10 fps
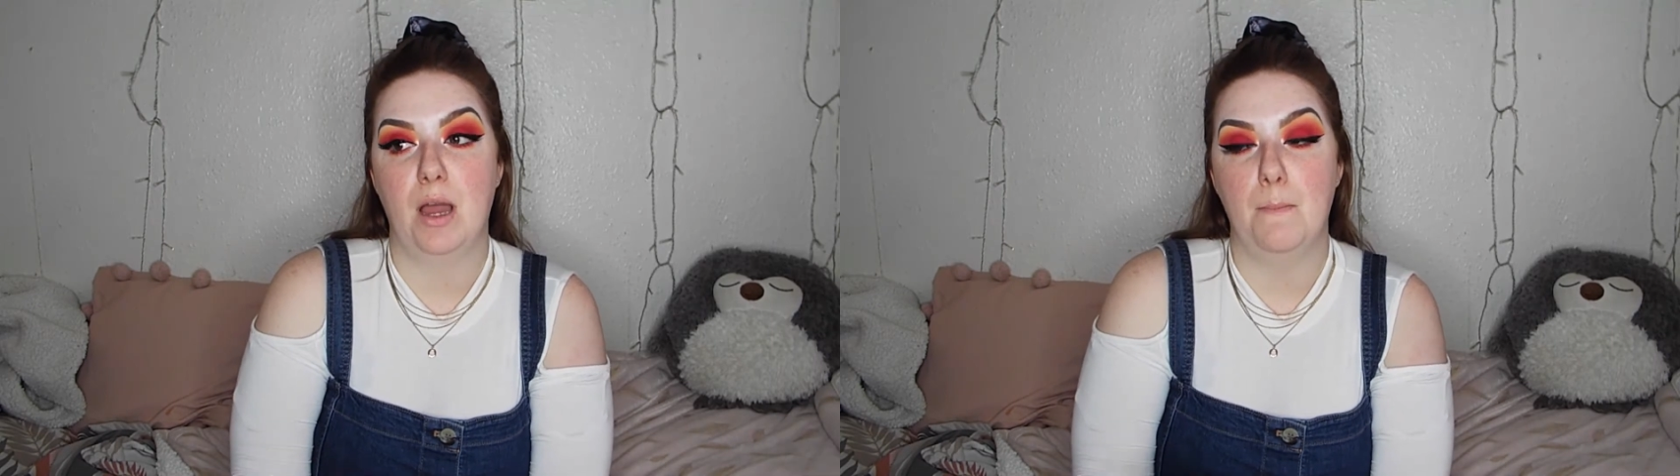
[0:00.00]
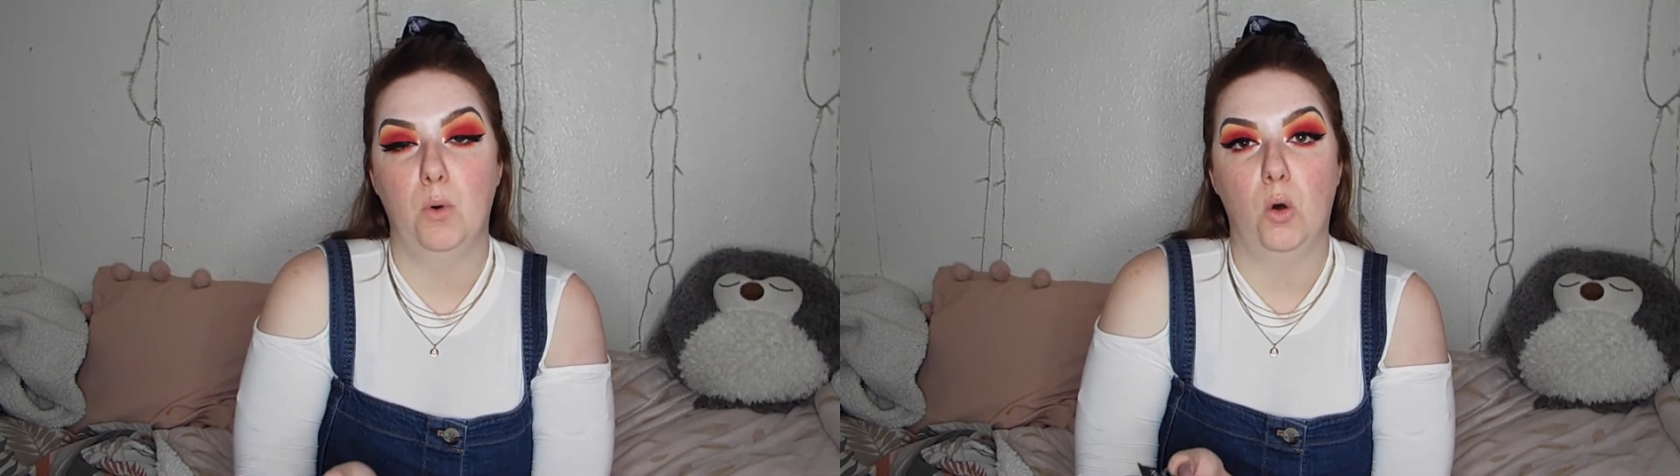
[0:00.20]

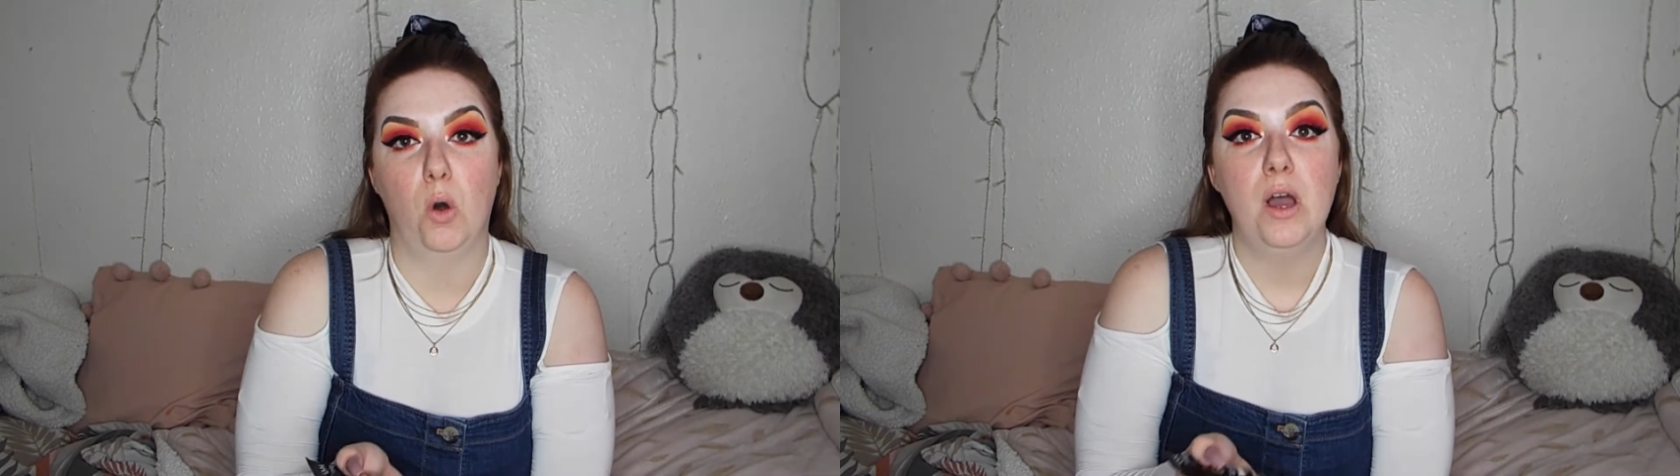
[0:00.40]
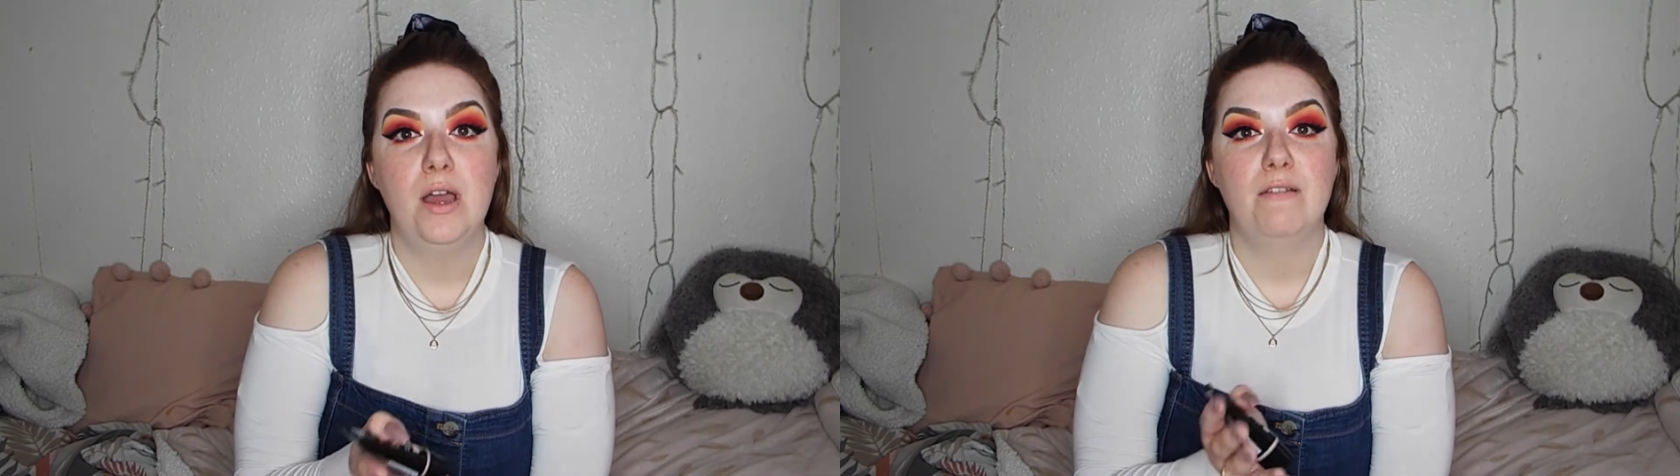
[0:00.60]
more
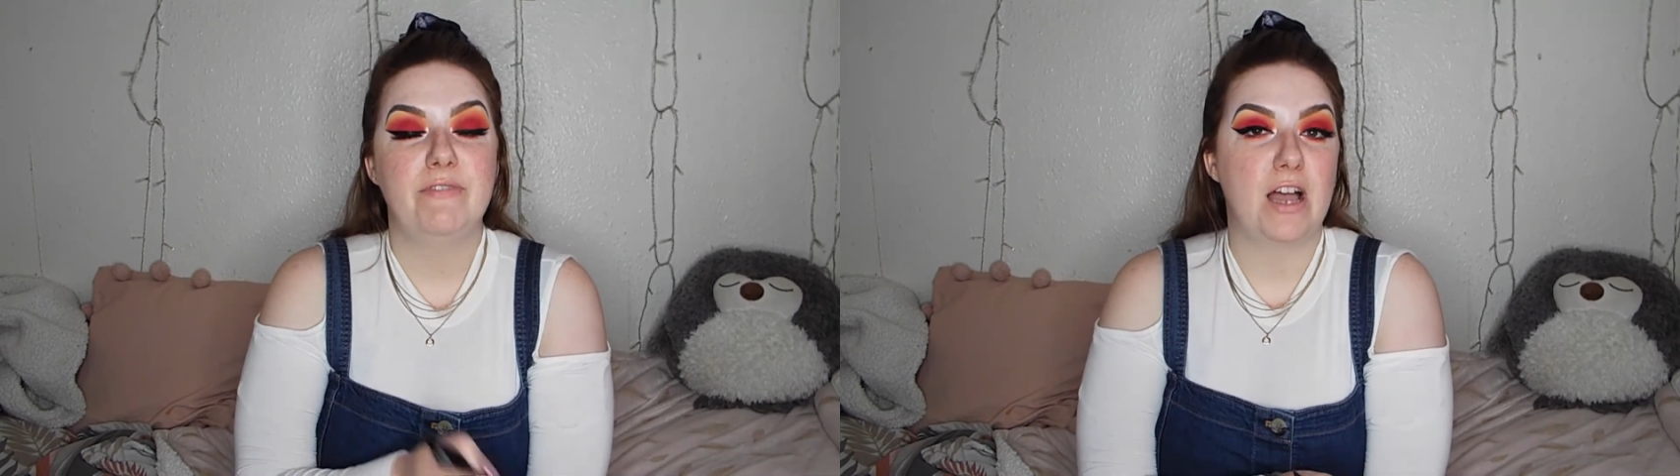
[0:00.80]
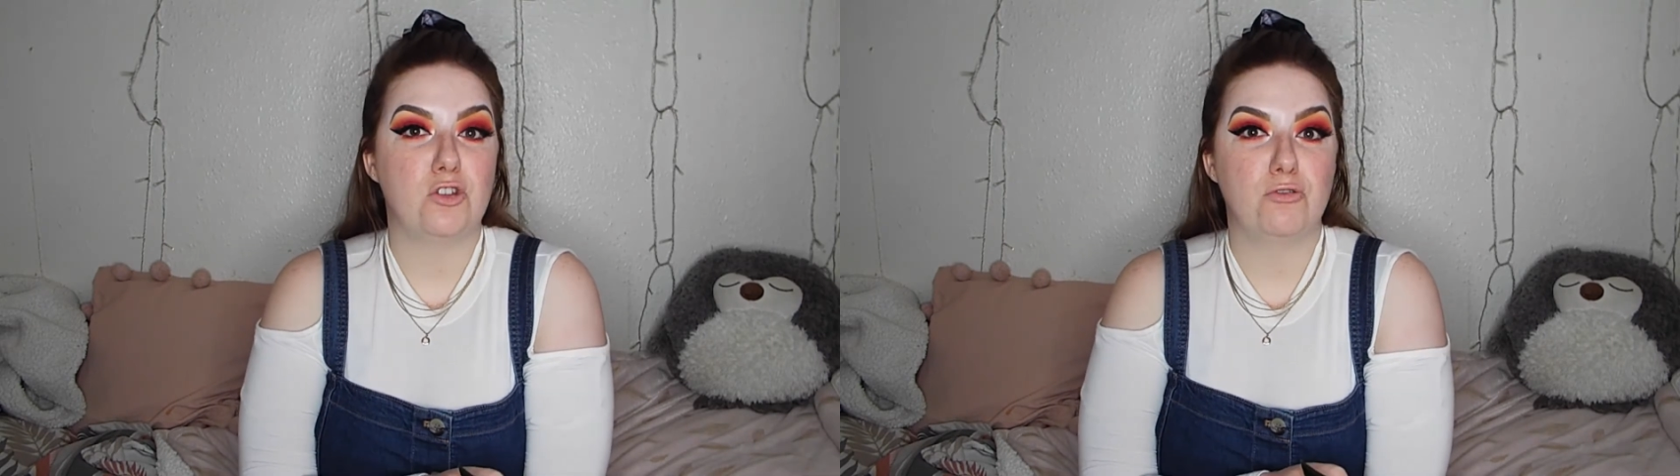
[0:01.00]

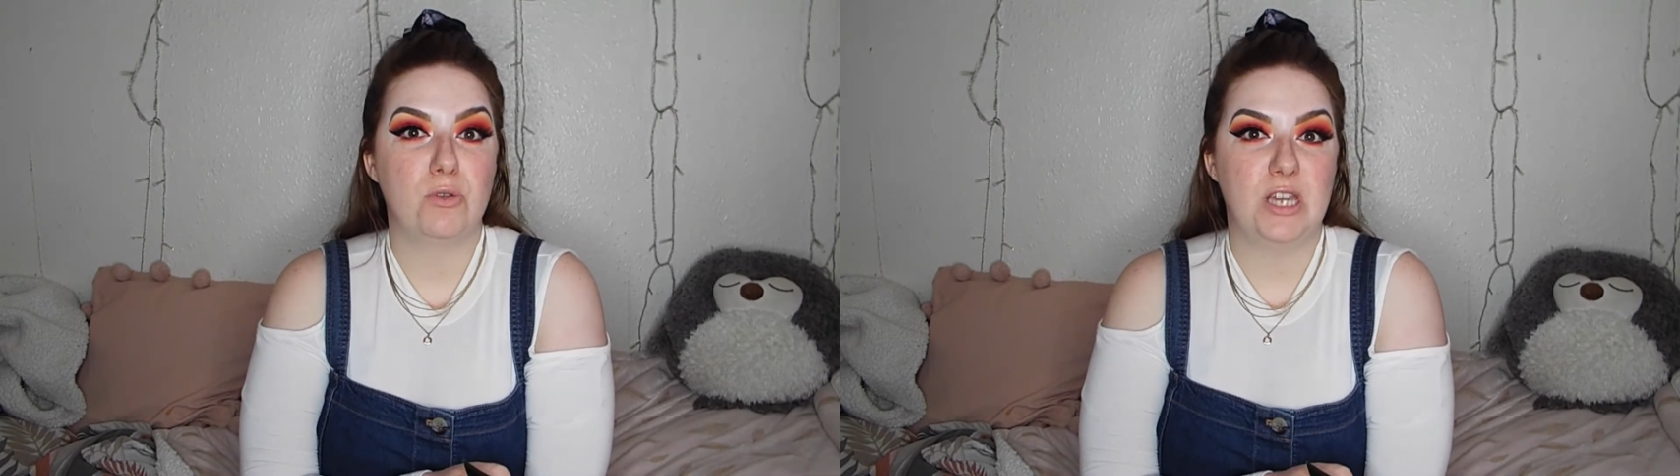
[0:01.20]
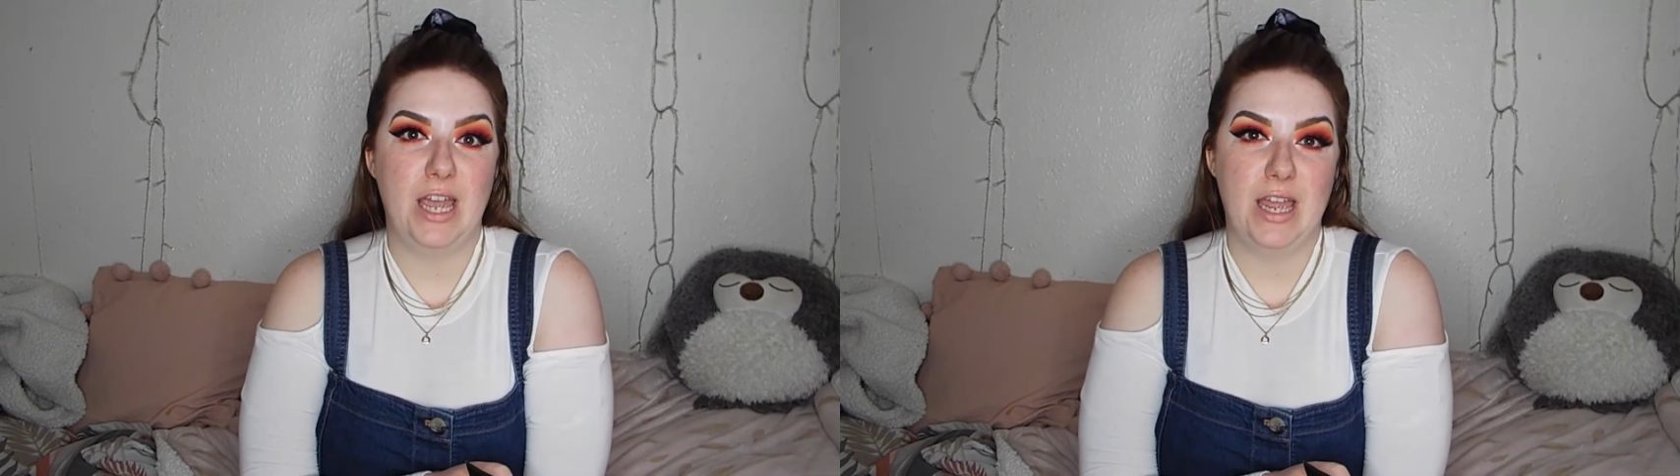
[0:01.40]
natural
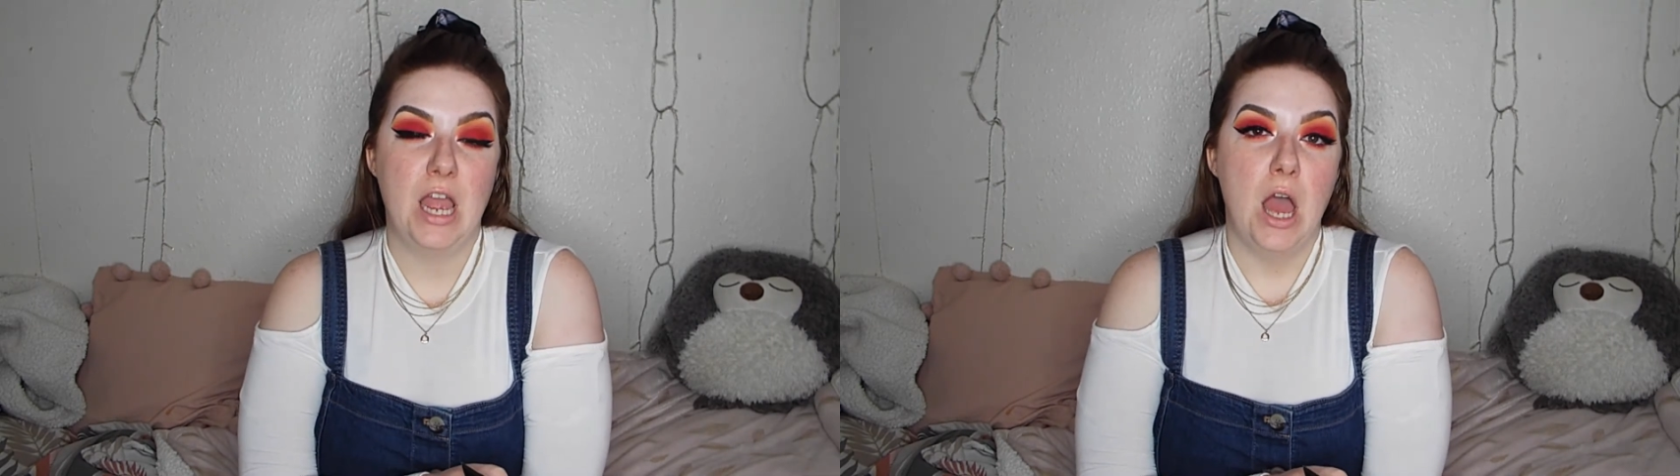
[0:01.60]
day